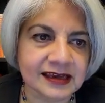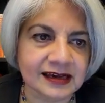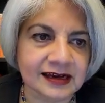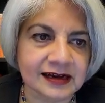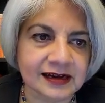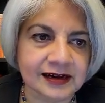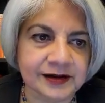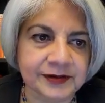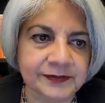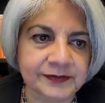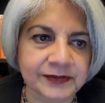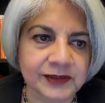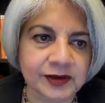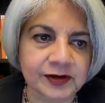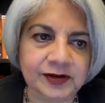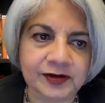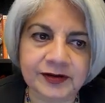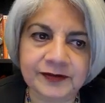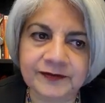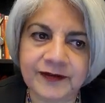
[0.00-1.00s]
um,
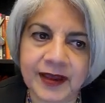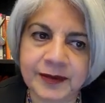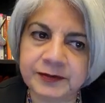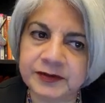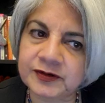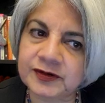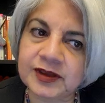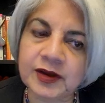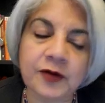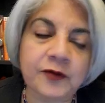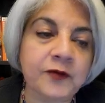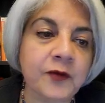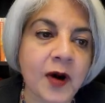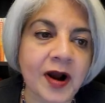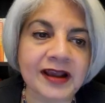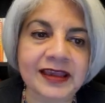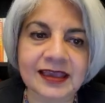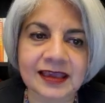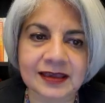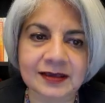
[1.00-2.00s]
you know, if I'm doing a
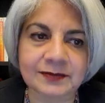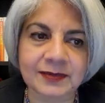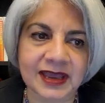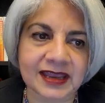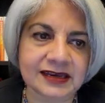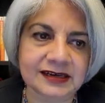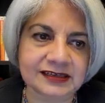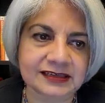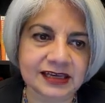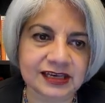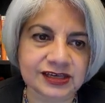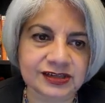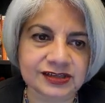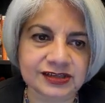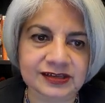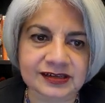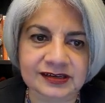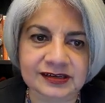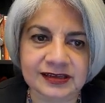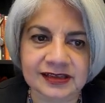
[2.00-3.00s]
walking
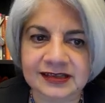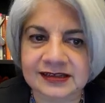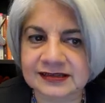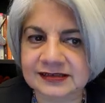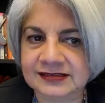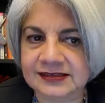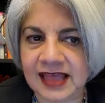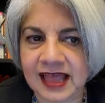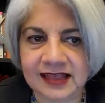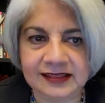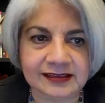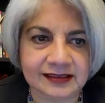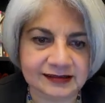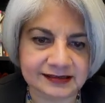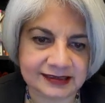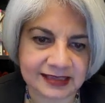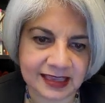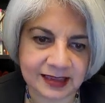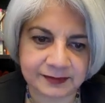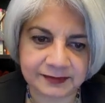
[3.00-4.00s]
meditation, is that the
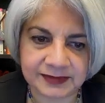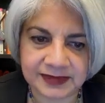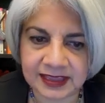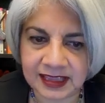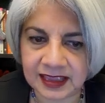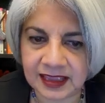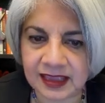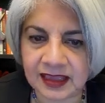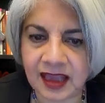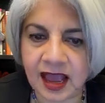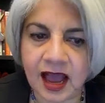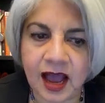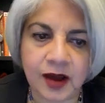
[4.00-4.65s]
same thing?